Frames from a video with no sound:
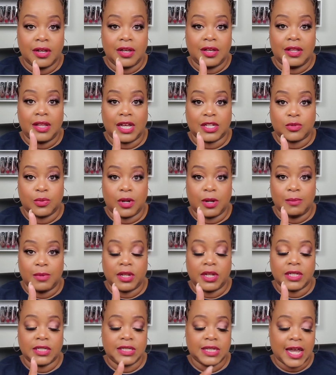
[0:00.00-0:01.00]
That's what I'm
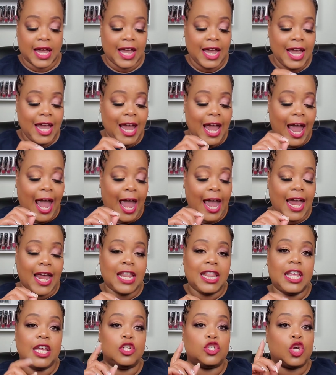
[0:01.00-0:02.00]
going to say. And
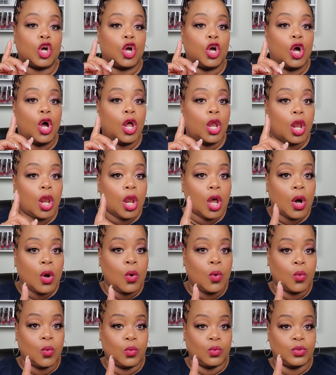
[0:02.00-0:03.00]
these are
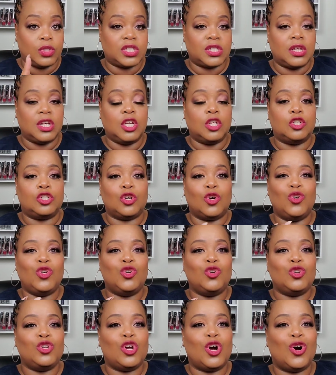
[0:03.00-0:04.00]
colognes. So,
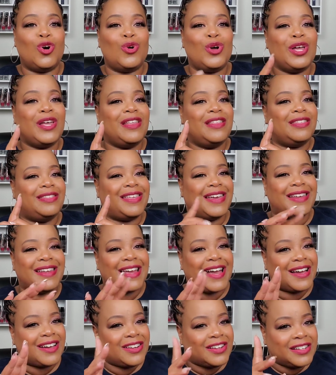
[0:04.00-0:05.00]
you know, they're
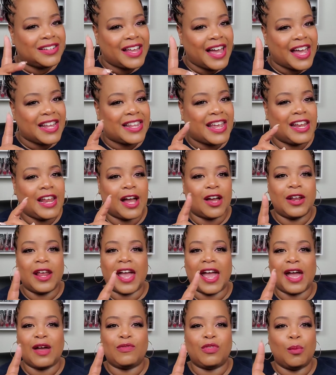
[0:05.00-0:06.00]
not going to
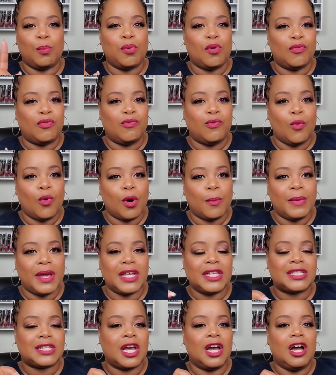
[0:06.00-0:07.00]
have the
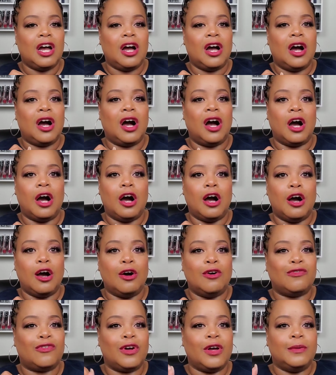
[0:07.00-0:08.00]
performance
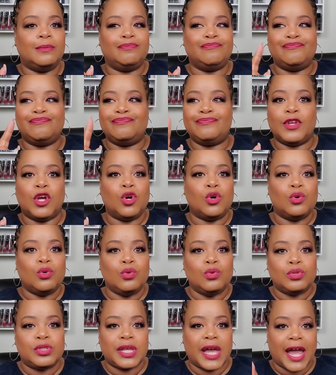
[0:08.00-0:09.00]
of
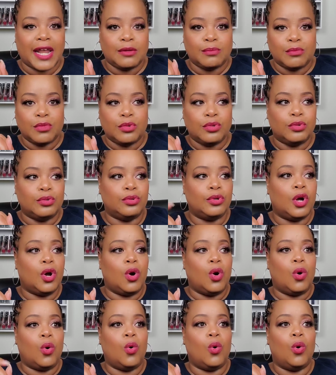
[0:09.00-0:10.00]
Ooh Satin Mood
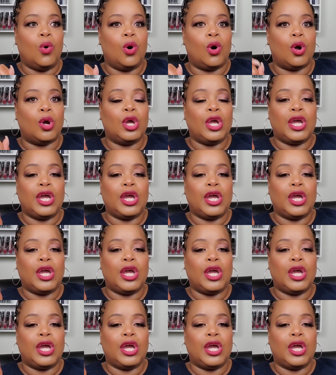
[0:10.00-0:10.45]
or